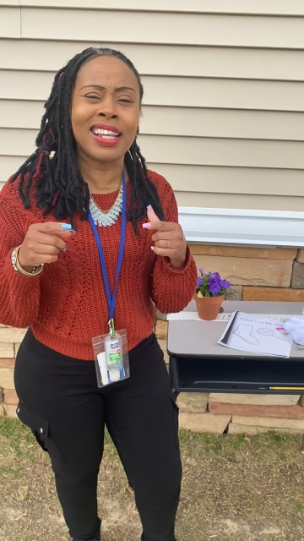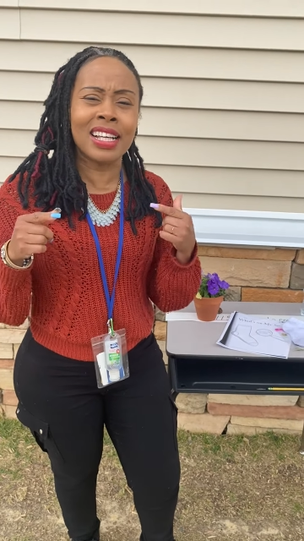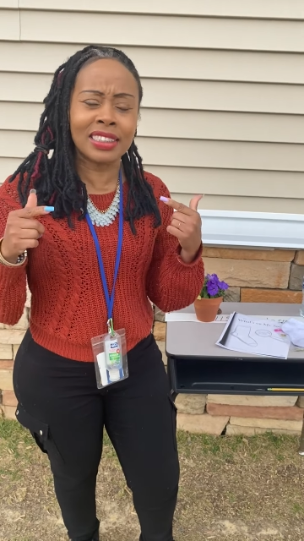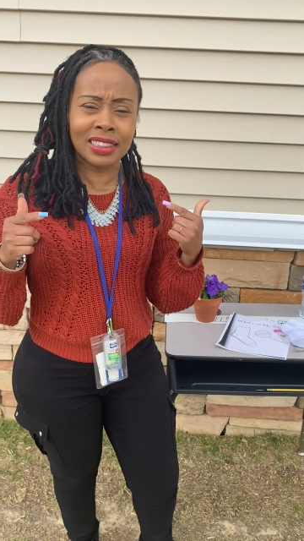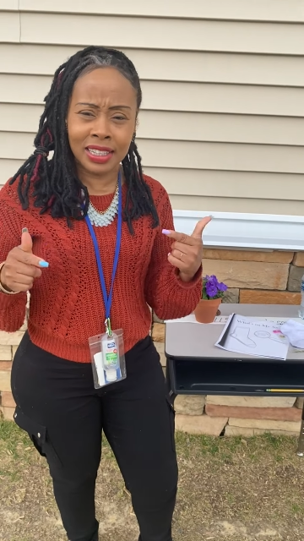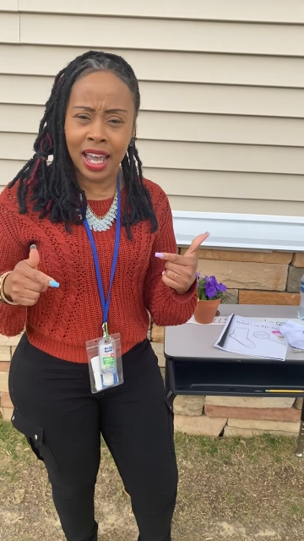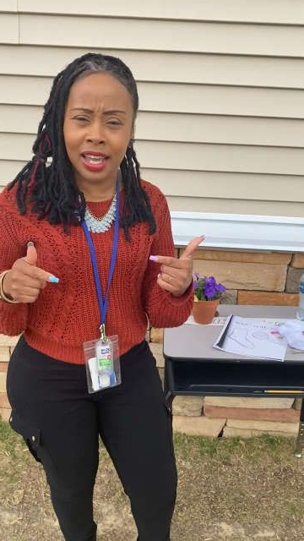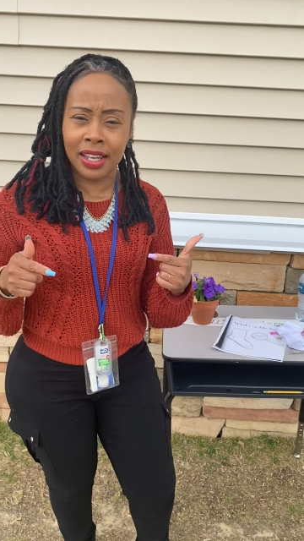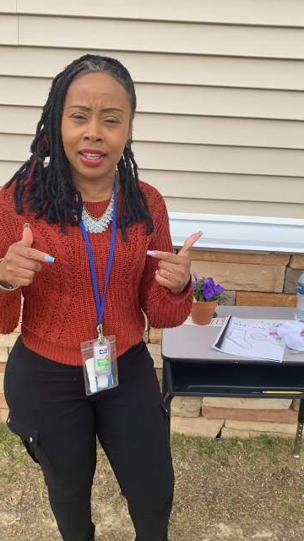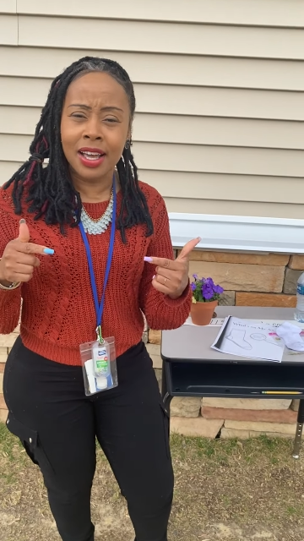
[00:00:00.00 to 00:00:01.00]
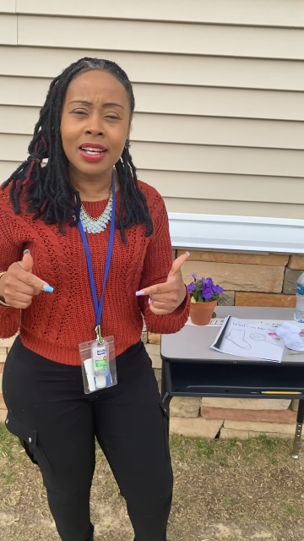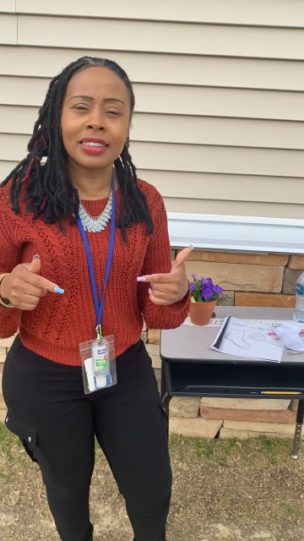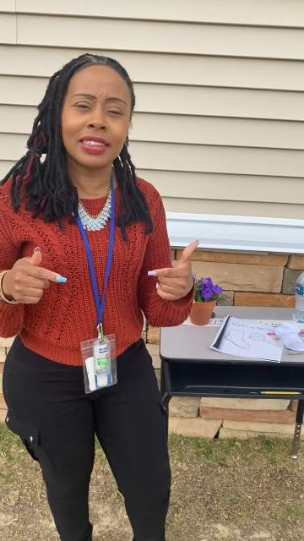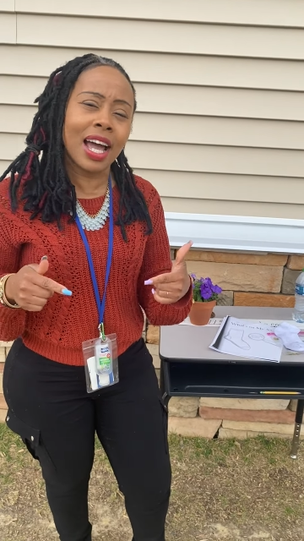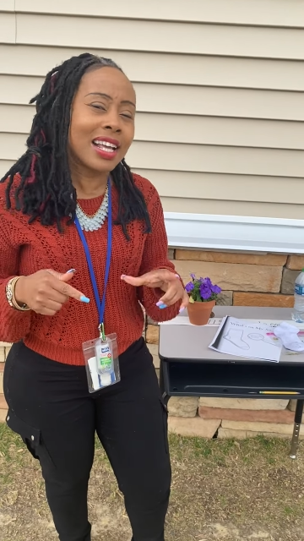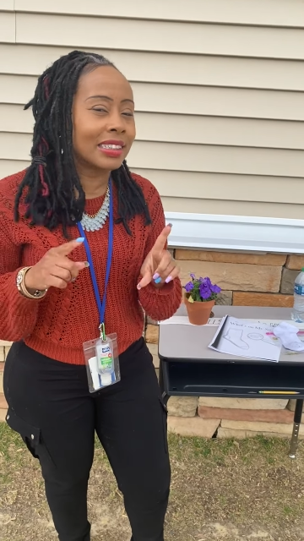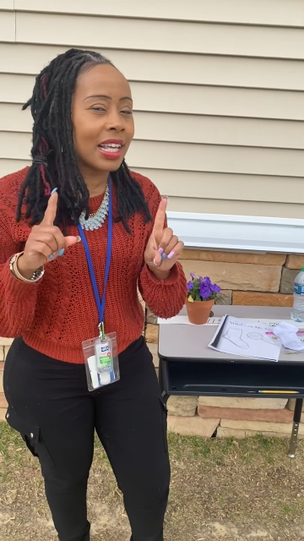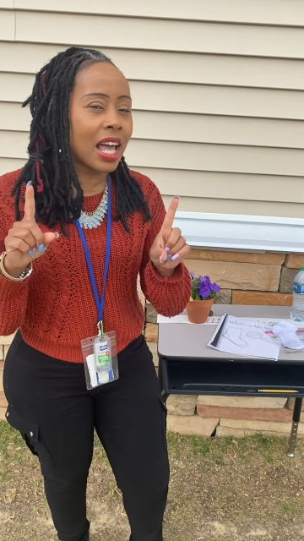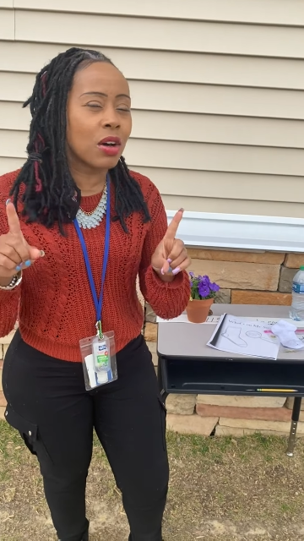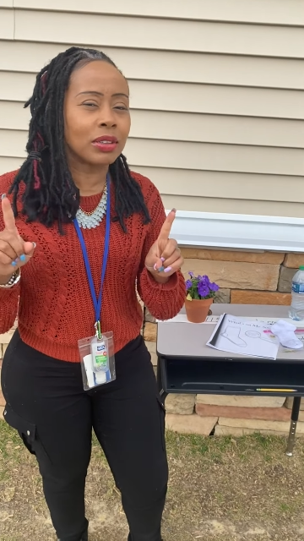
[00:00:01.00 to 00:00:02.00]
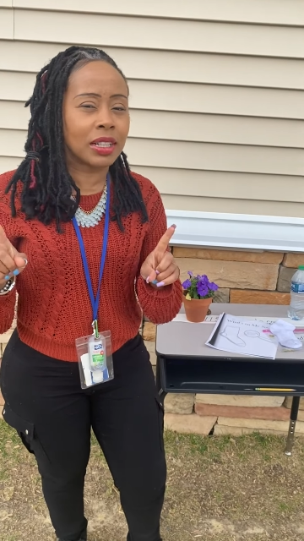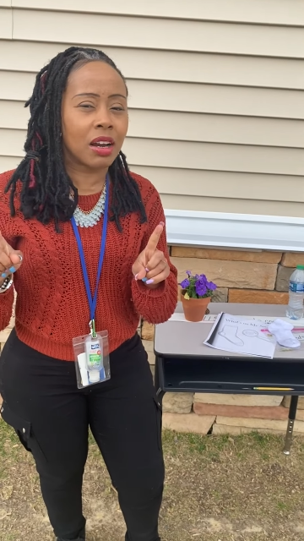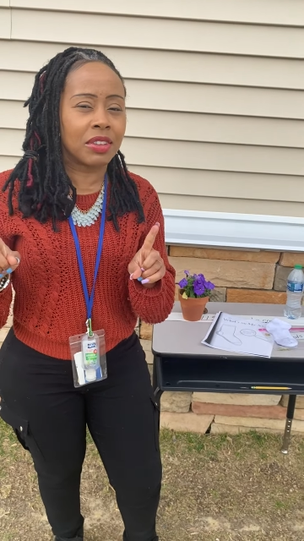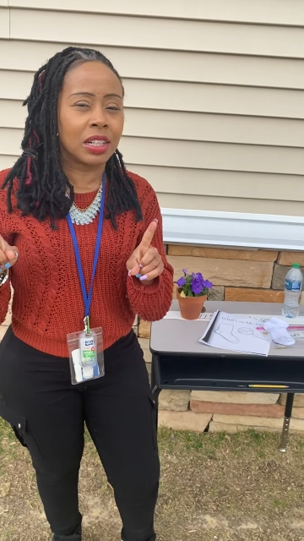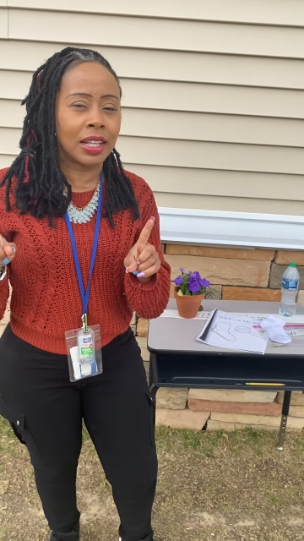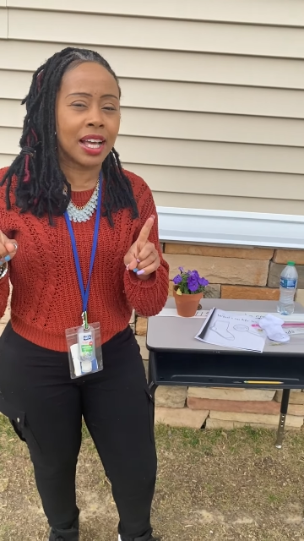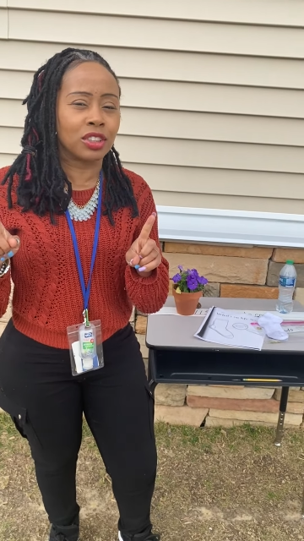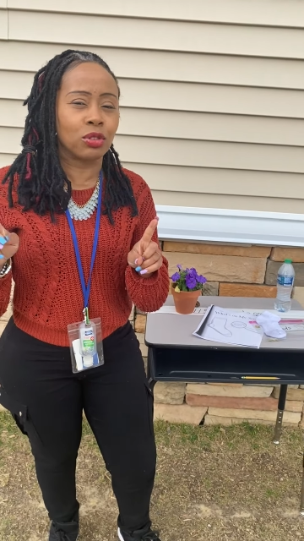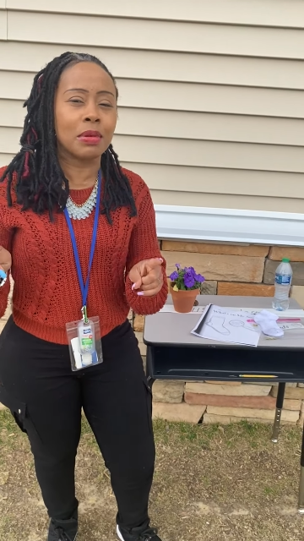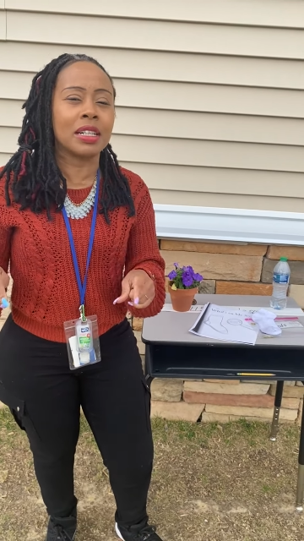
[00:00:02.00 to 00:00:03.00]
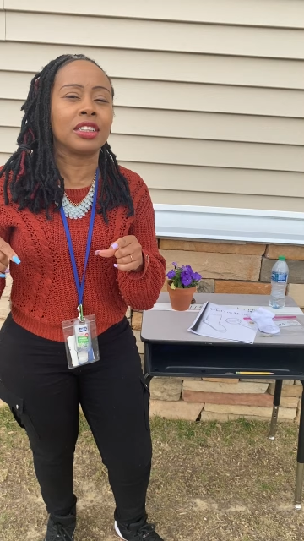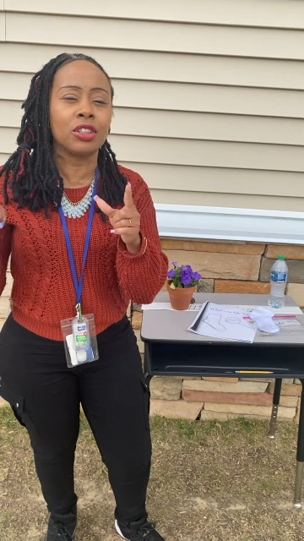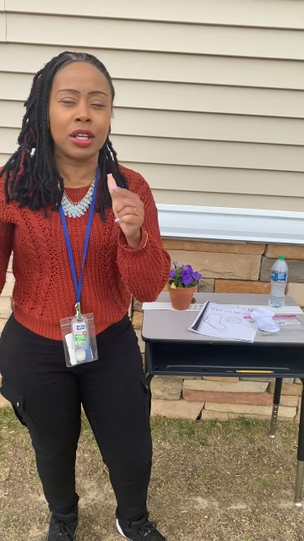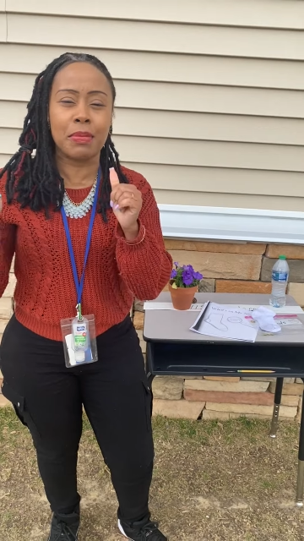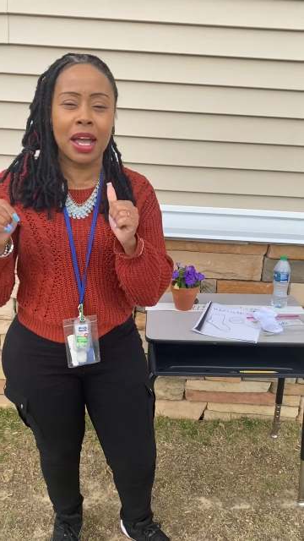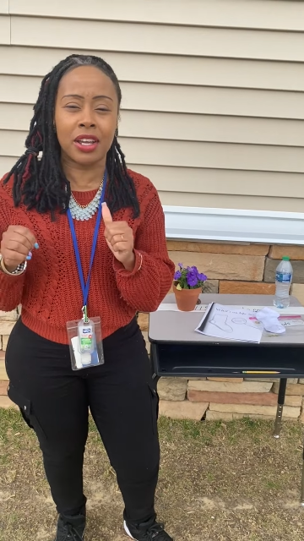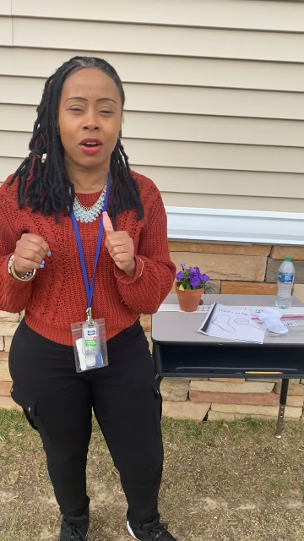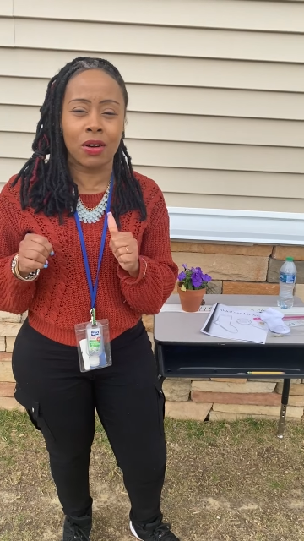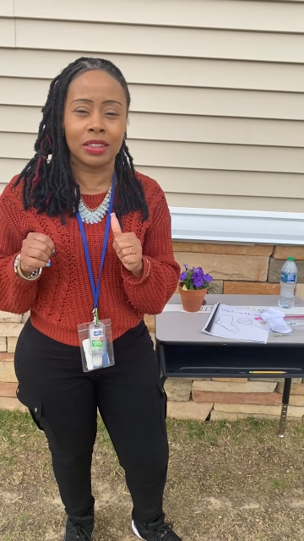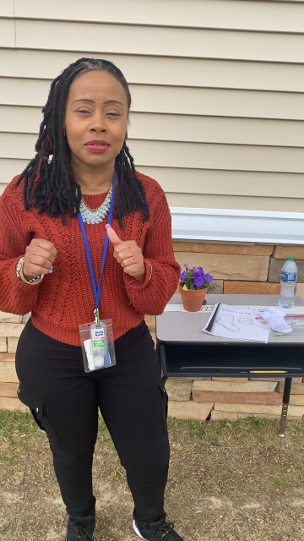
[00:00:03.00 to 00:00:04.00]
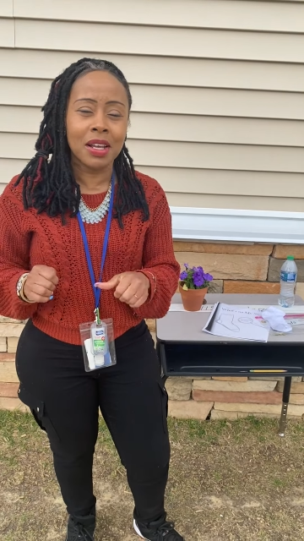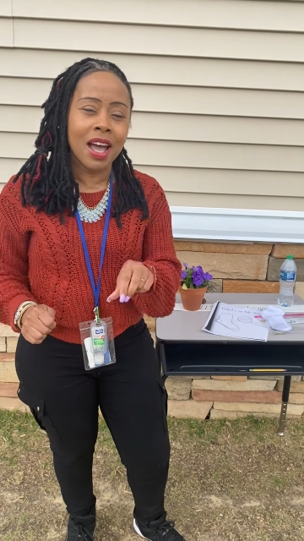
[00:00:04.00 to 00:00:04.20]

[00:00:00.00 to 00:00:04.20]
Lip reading: let's take science outside of the classroom and into their backyards.